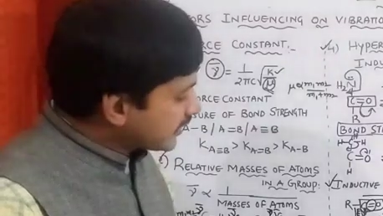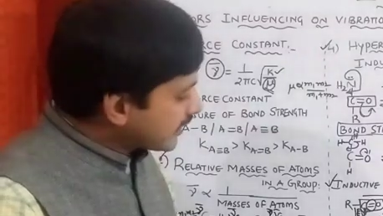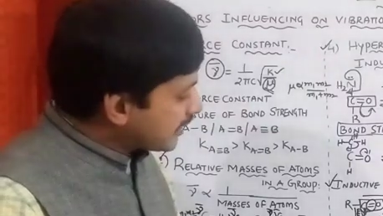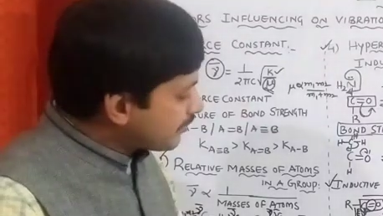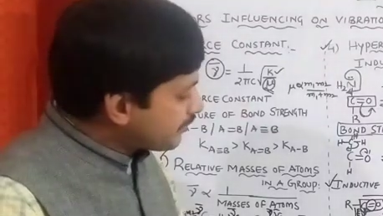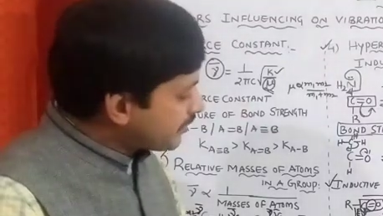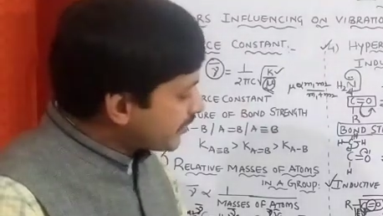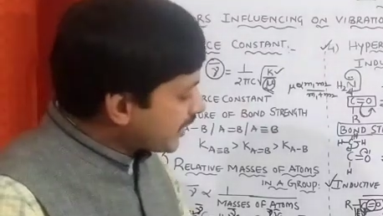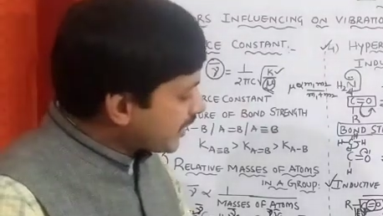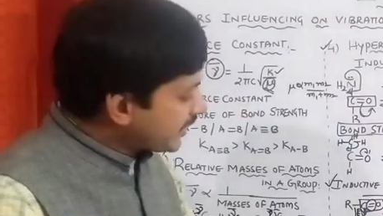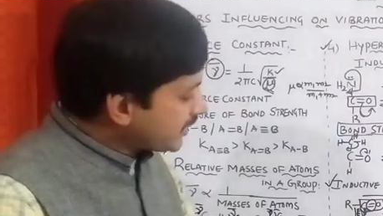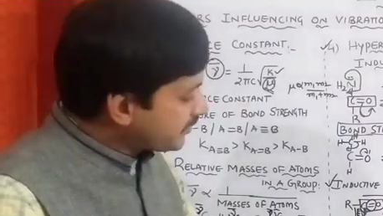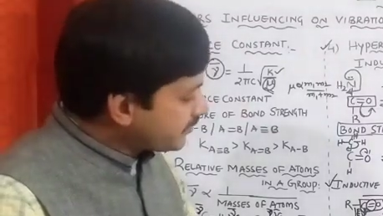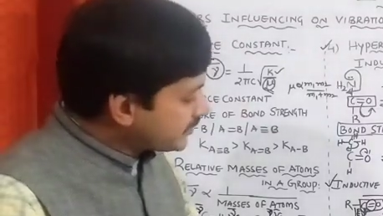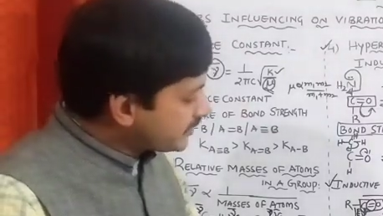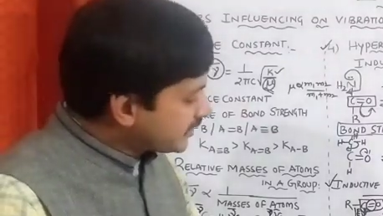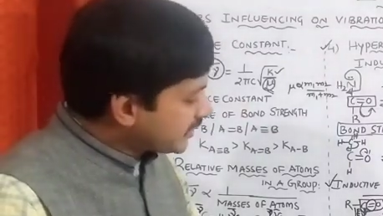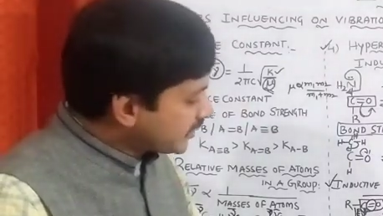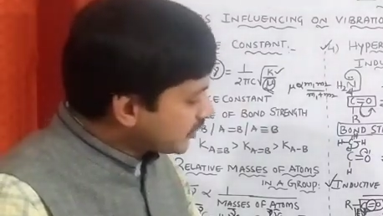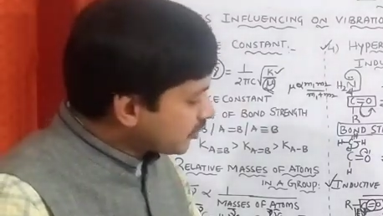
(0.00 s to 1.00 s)
Comparing
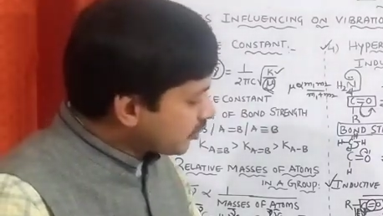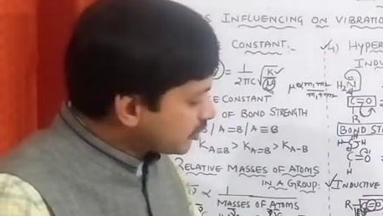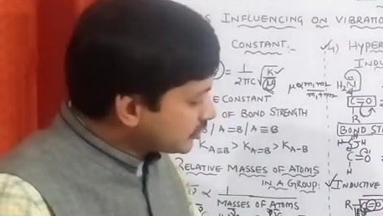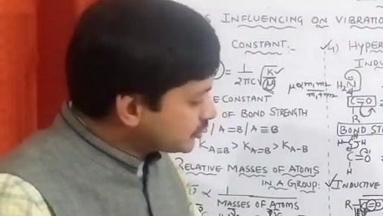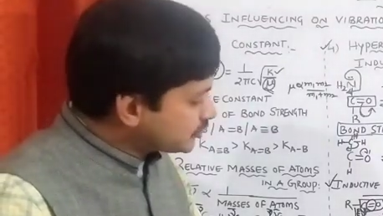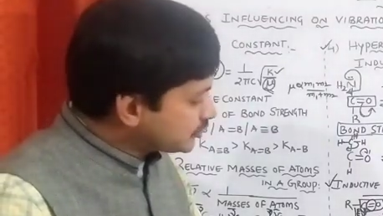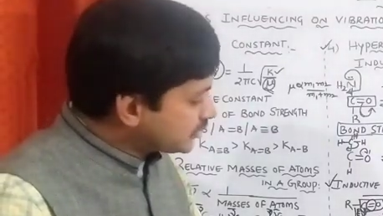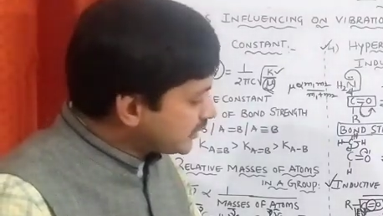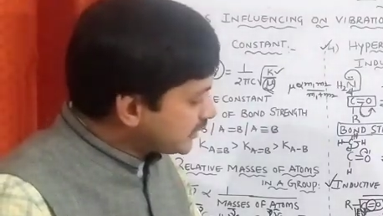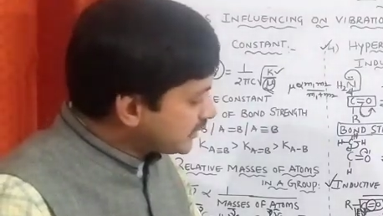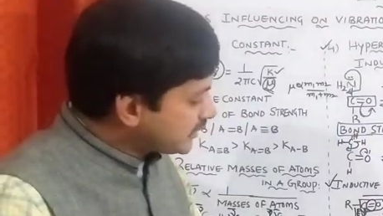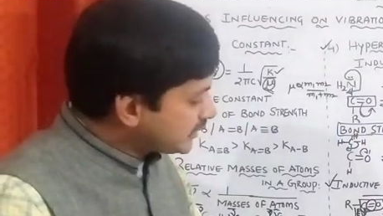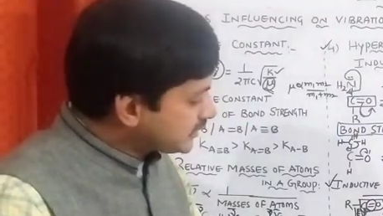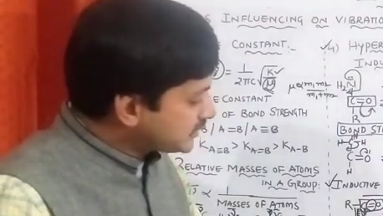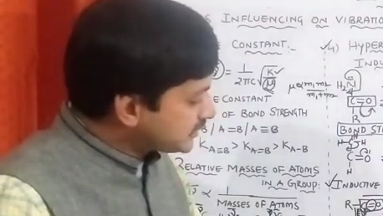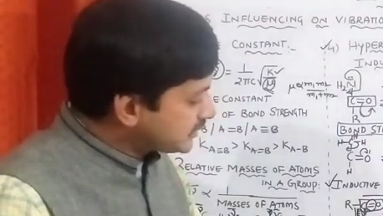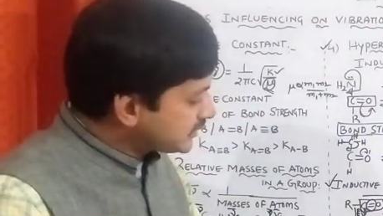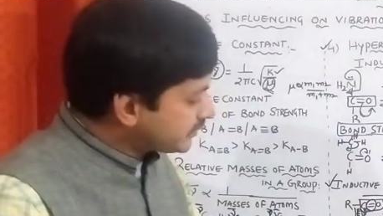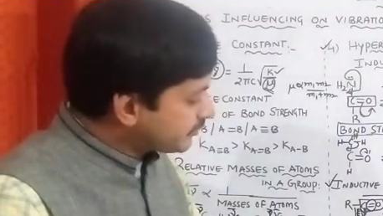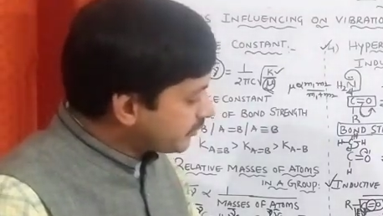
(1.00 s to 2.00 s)
with the
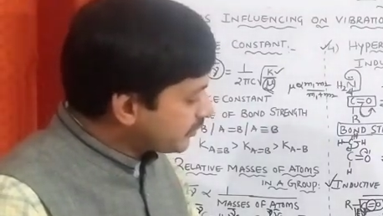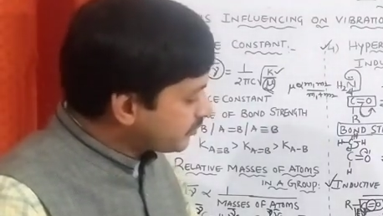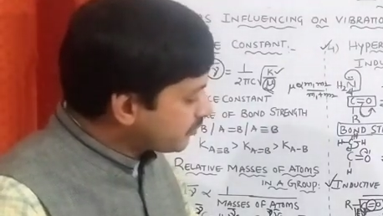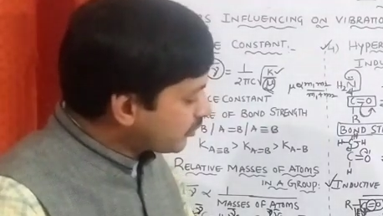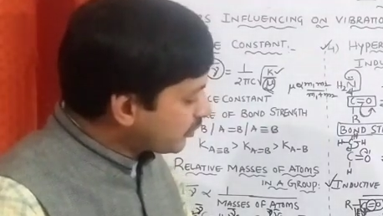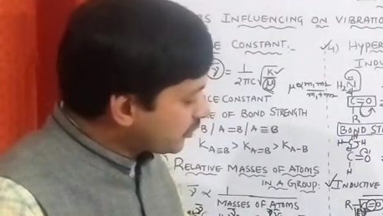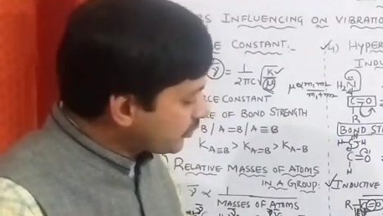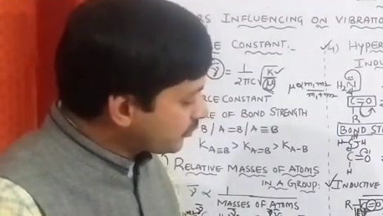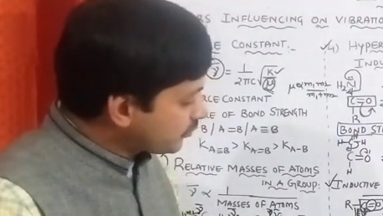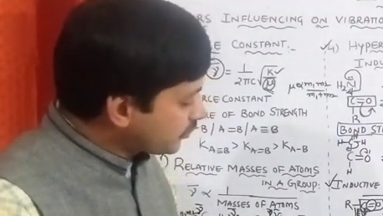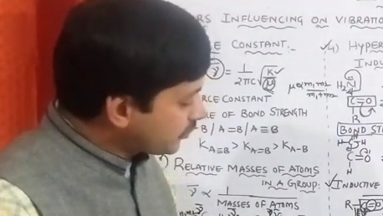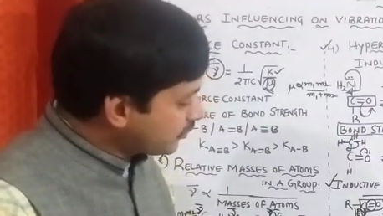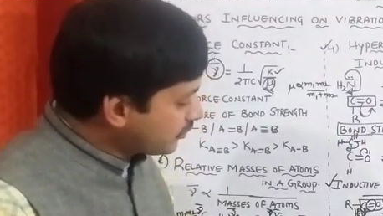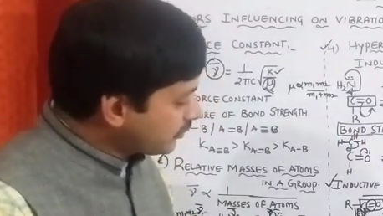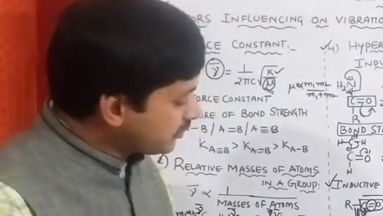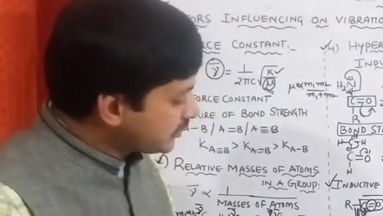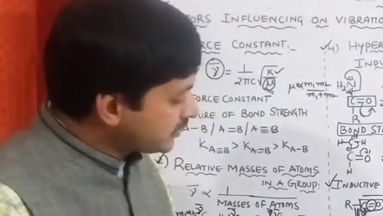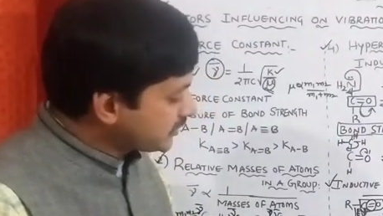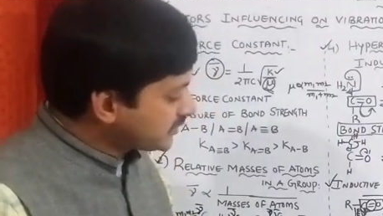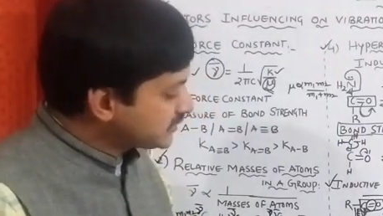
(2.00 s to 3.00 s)
conjugated C double bond
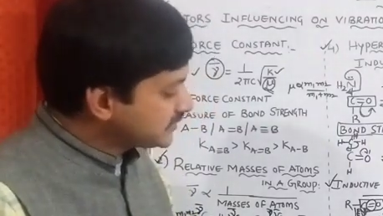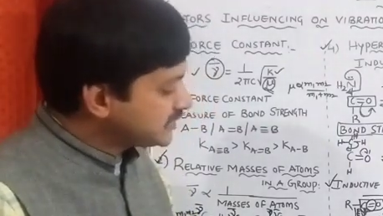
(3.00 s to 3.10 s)
O,